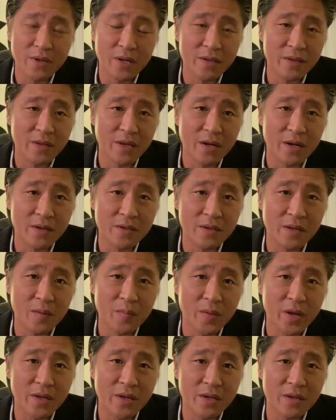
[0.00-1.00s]
and they're
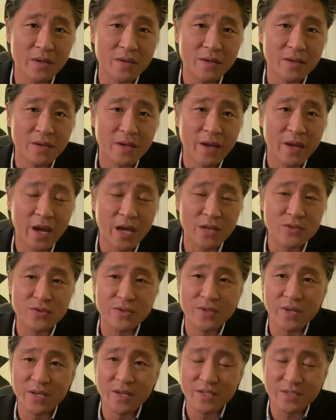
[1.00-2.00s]
making actually
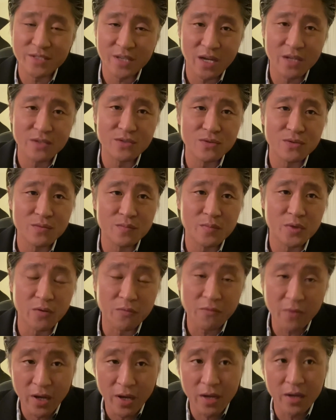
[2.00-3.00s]
they decide to
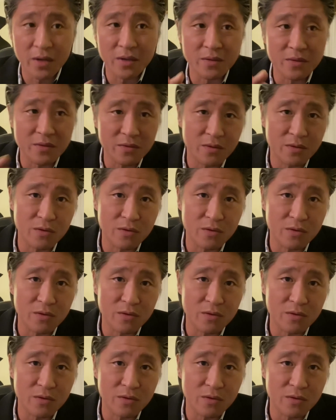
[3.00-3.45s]
the